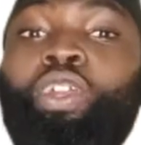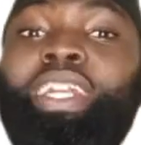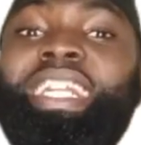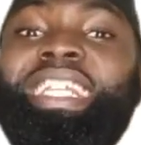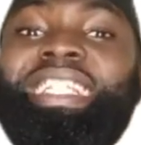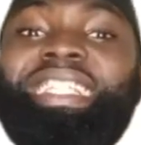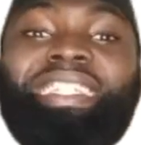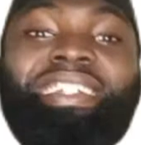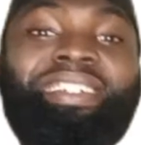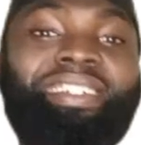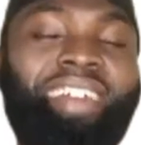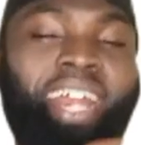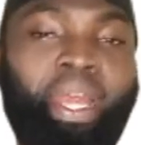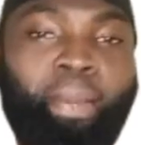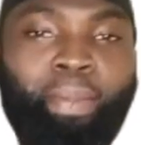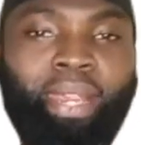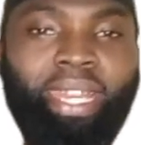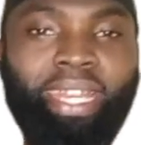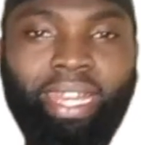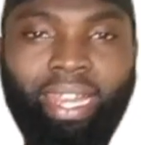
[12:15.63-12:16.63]
or
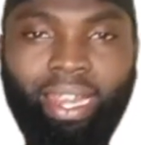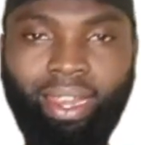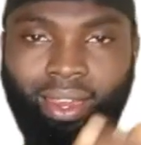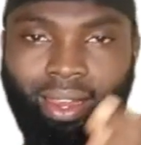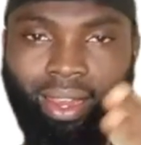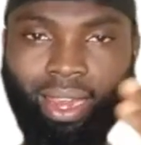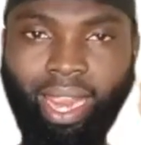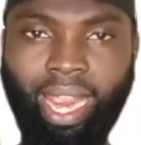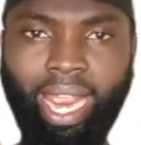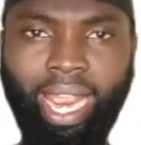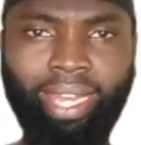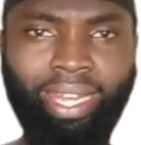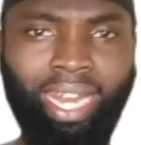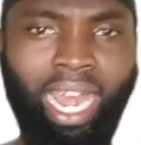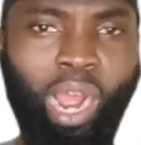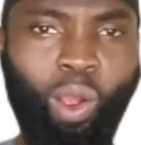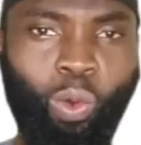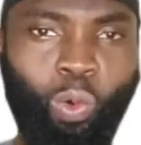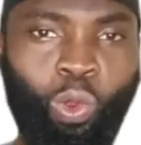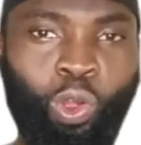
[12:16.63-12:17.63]
describing a
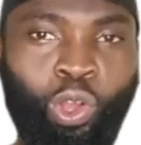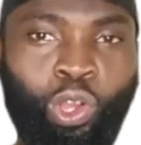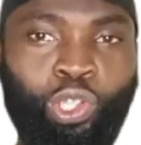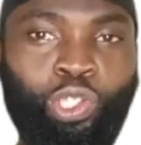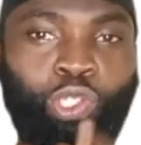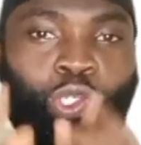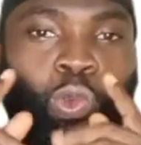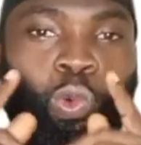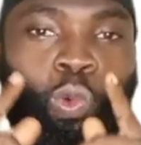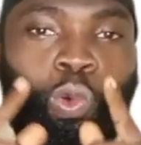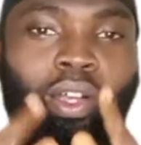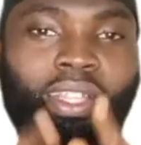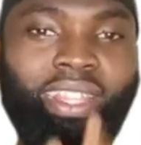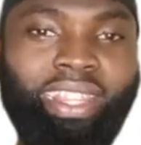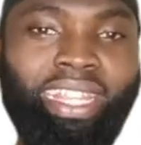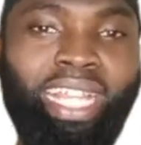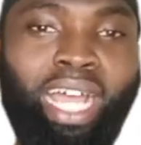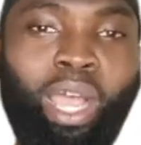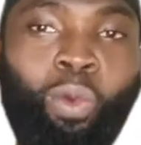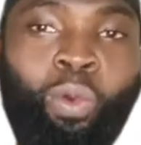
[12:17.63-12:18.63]
noun. So
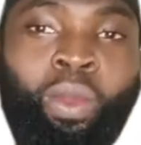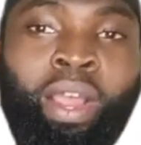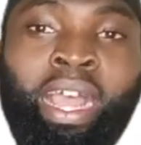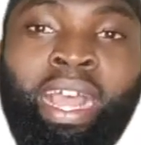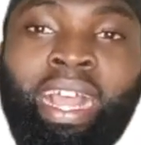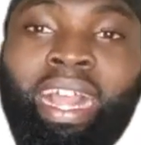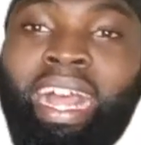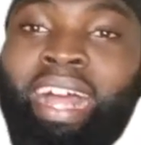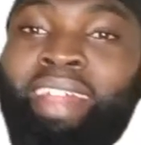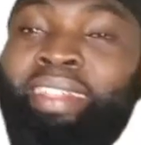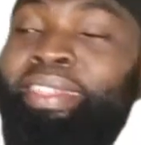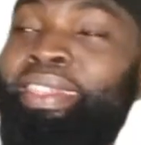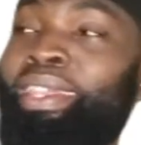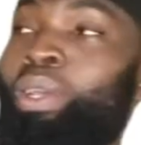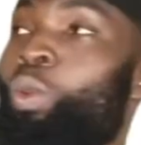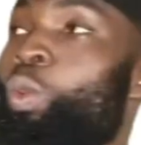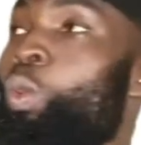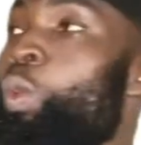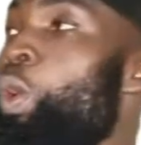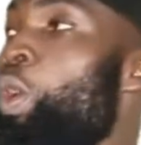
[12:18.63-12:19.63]
what noun can
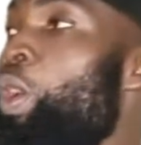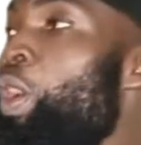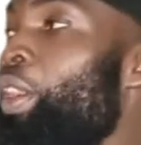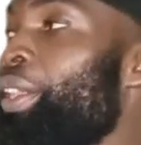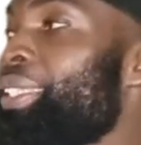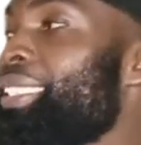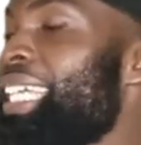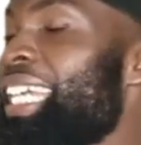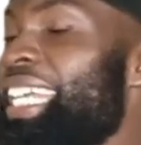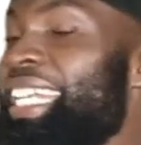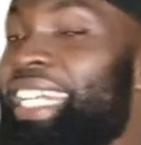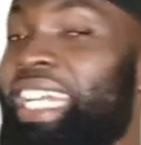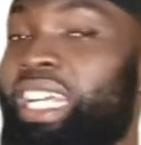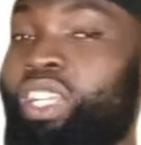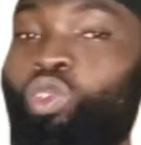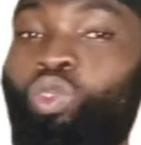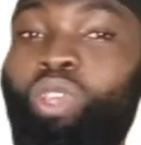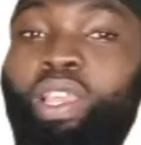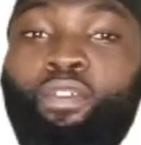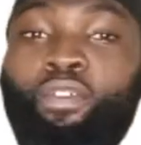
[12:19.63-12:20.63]
the word
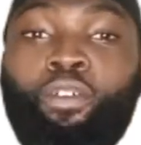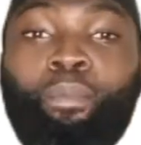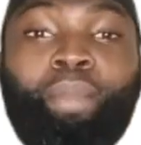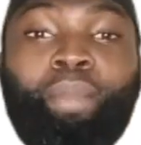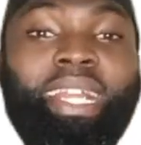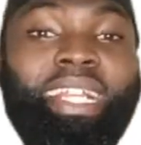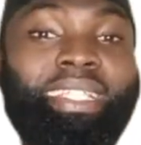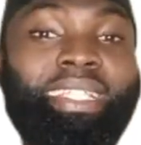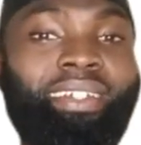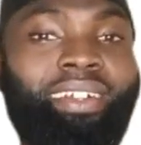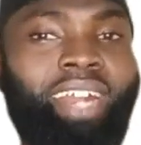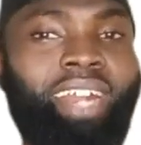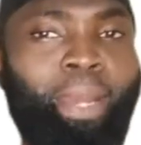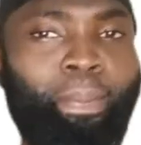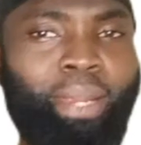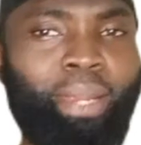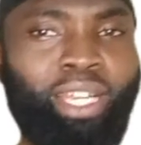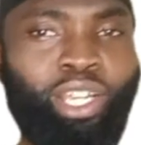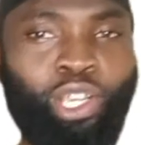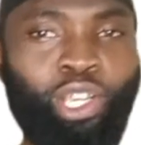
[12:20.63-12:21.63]
nazifun be
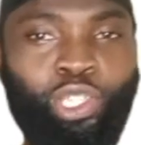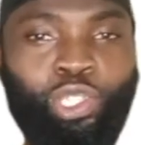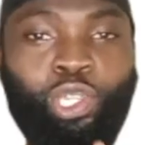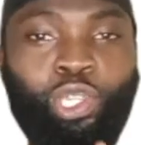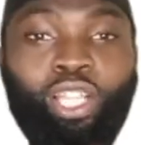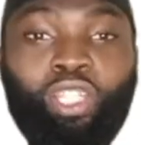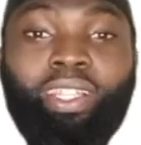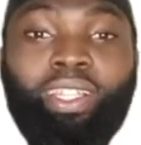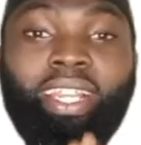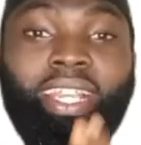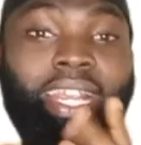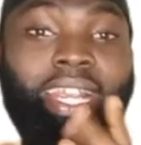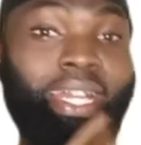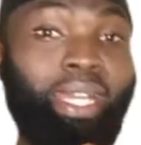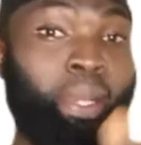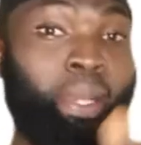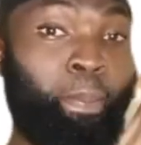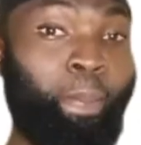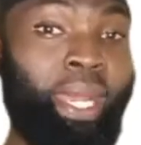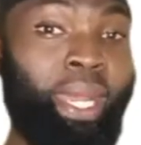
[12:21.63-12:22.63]
describing? So
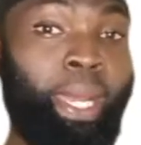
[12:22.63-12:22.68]
in the